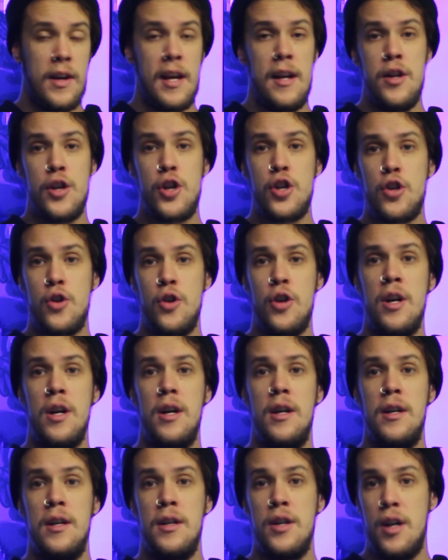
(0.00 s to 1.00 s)
you can ensure
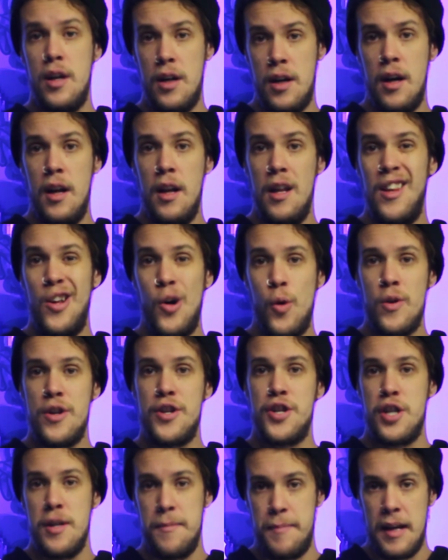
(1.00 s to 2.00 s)
a lower
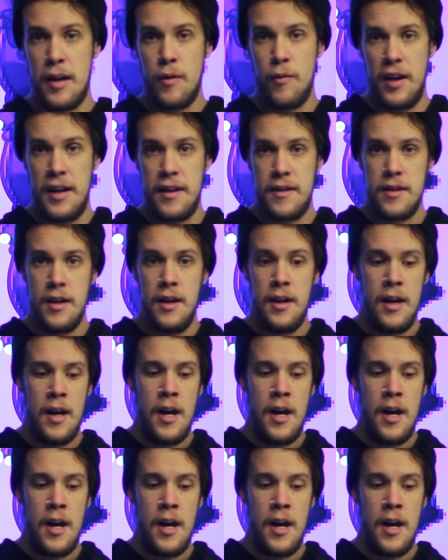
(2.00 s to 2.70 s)
shipping rate.